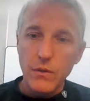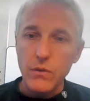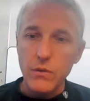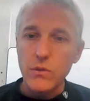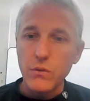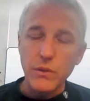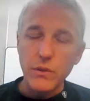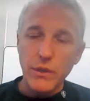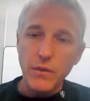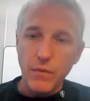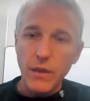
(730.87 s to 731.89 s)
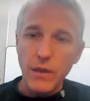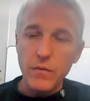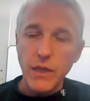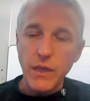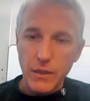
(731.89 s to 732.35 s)
those truly
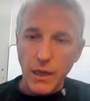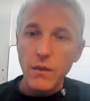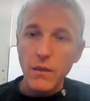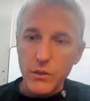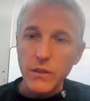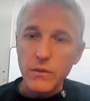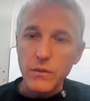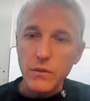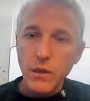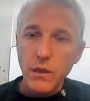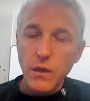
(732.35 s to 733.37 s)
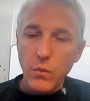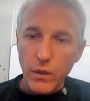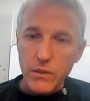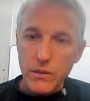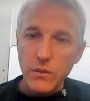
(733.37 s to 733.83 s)
innovative technologies
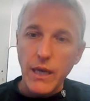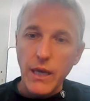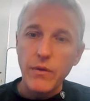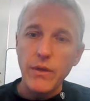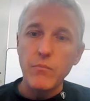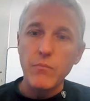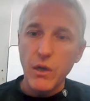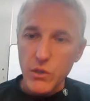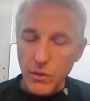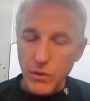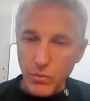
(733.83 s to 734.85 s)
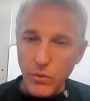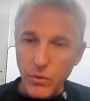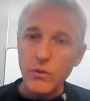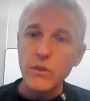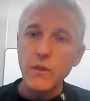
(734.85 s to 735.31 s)
while still having a measured
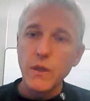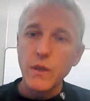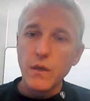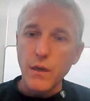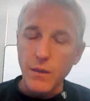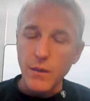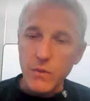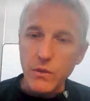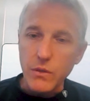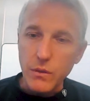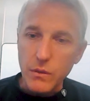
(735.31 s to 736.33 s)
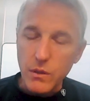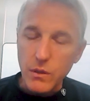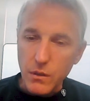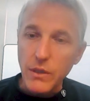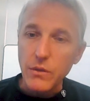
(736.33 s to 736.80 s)
approach to
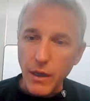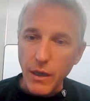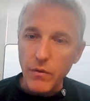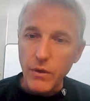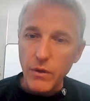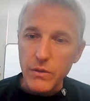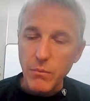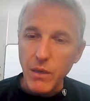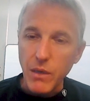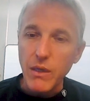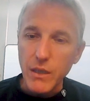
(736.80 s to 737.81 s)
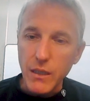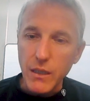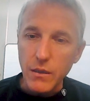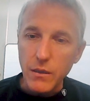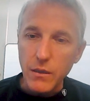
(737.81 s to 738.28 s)
the clinical evidence that may be
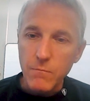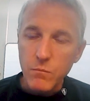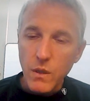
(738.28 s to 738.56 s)
needed